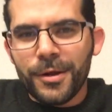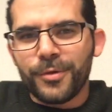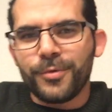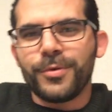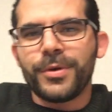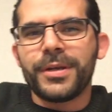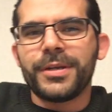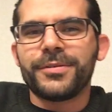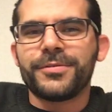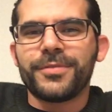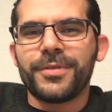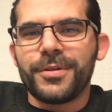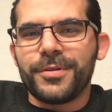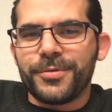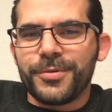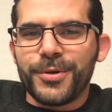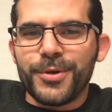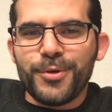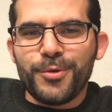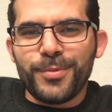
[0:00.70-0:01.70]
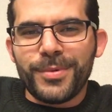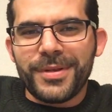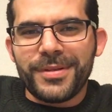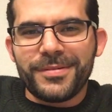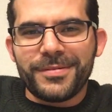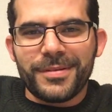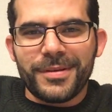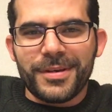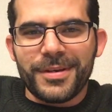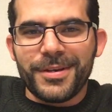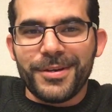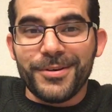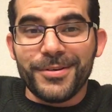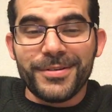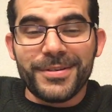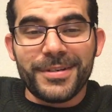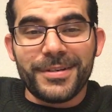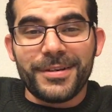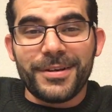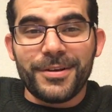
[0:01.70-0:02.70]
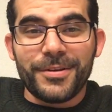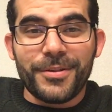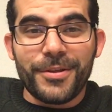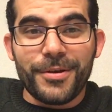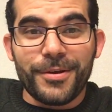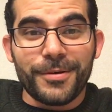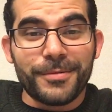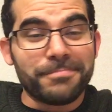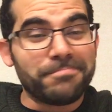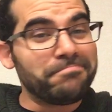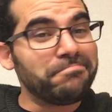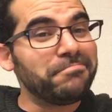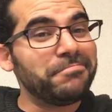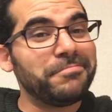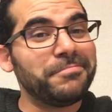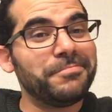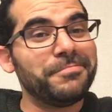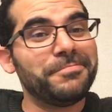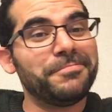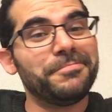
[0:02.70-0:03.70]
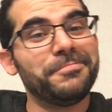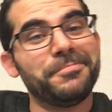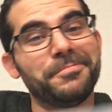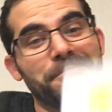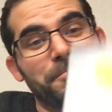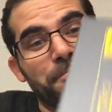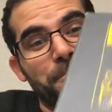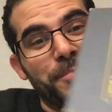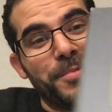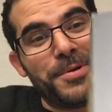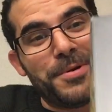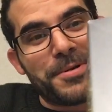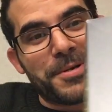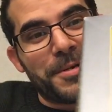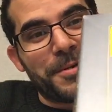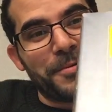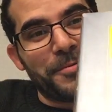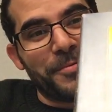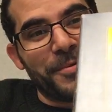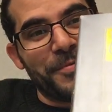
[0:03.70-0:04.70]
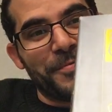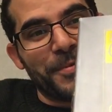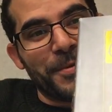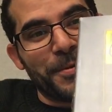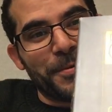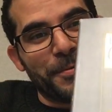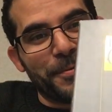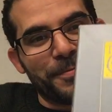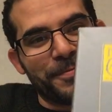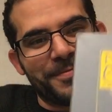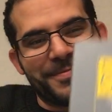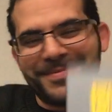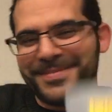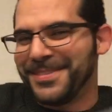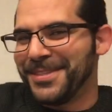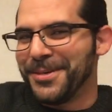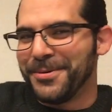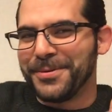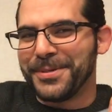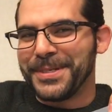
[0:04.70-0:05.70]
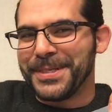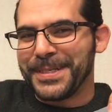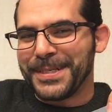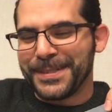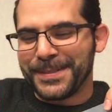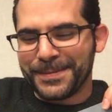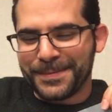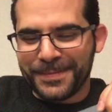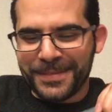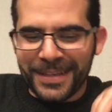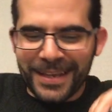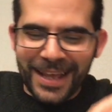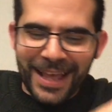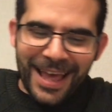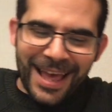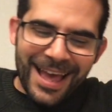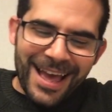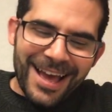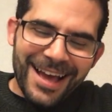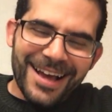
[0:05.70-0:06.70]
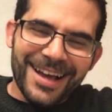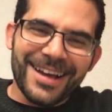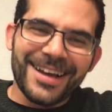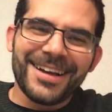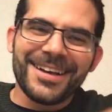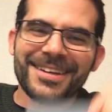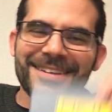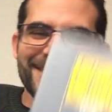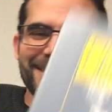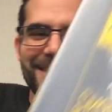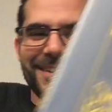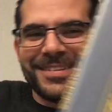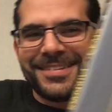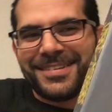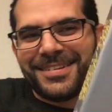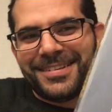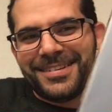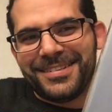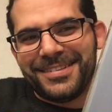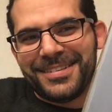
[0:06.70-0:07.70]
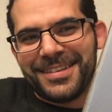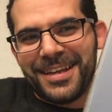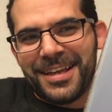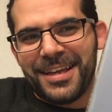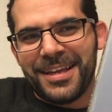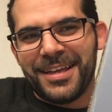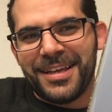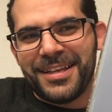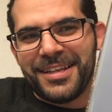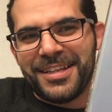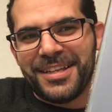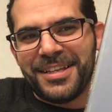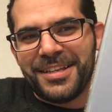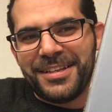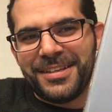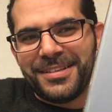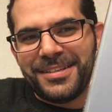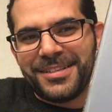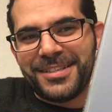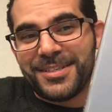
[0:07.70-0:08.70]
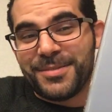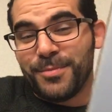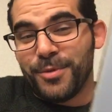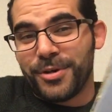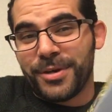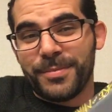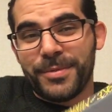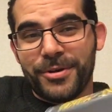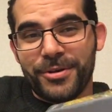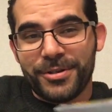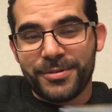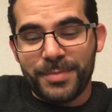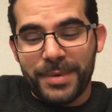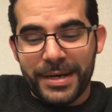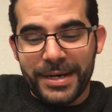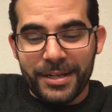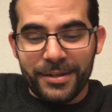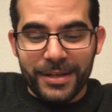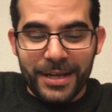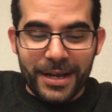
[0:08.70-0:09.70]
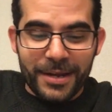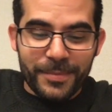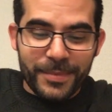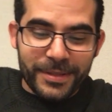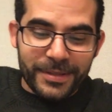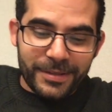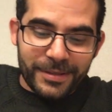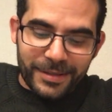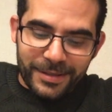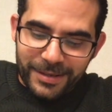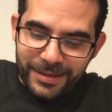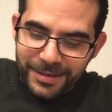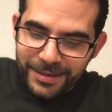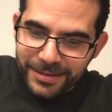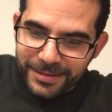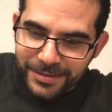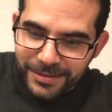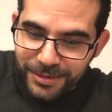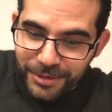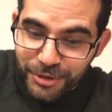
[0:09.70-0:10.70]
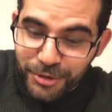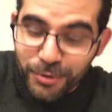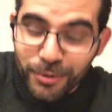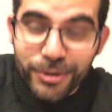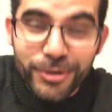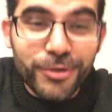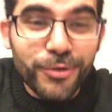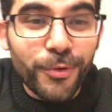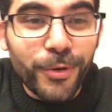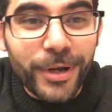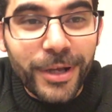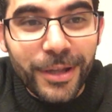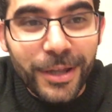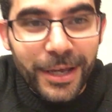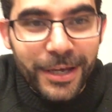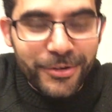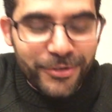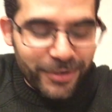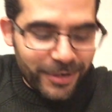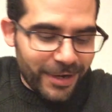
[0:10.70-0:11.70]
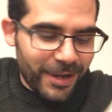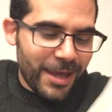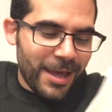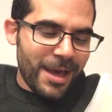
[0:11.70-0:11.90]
Greetings, fellow humans, and here's another book review. No G. This is Smoke and Mirrors by Neil Gaiman. It's a short story collection.